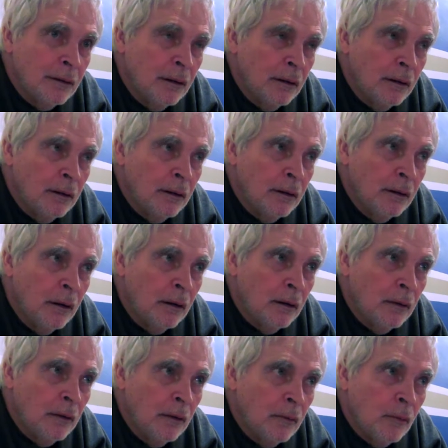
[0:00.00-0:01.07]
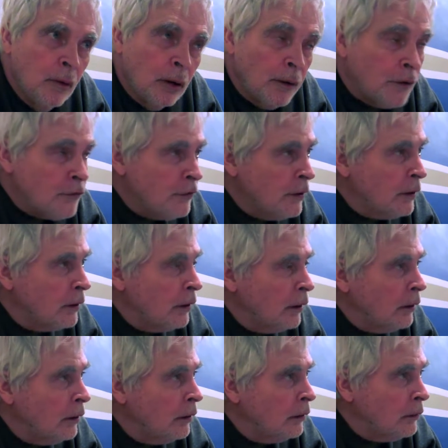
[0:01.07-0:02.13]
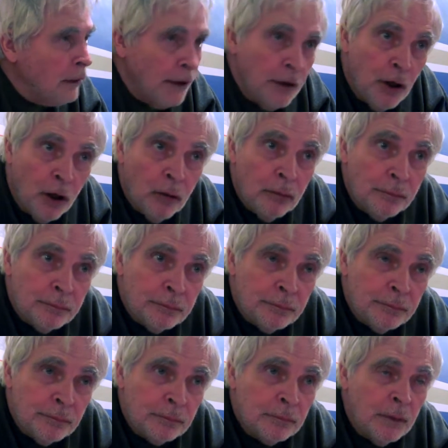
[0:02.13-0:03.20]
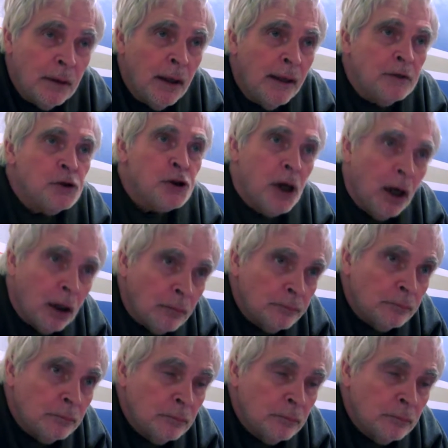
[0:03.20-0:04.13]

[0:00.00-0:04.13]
Well, let's see, Lino and John.